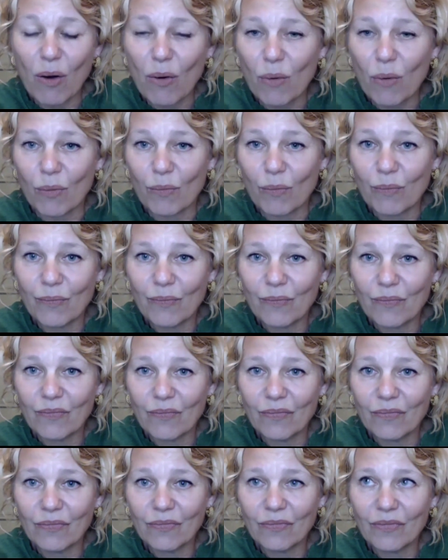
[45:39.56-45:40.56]
Oh,
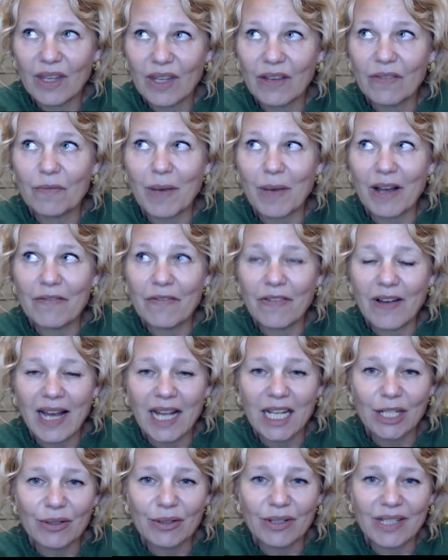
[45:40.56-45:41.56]
if my
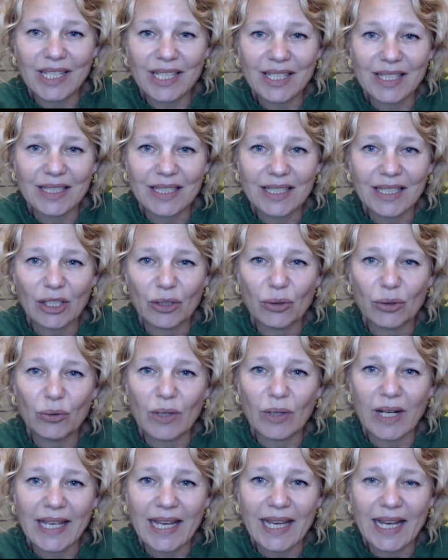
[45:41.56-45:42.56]
value is in
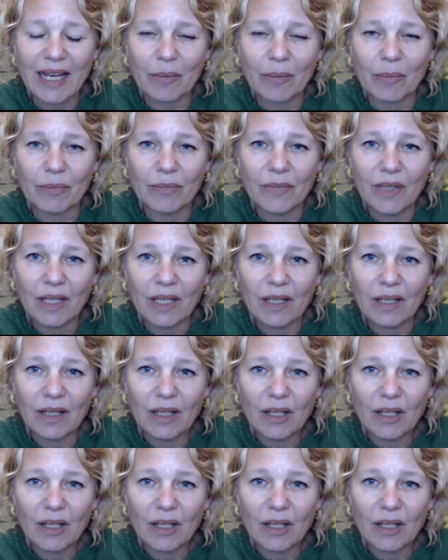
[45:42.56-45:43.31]
who I am,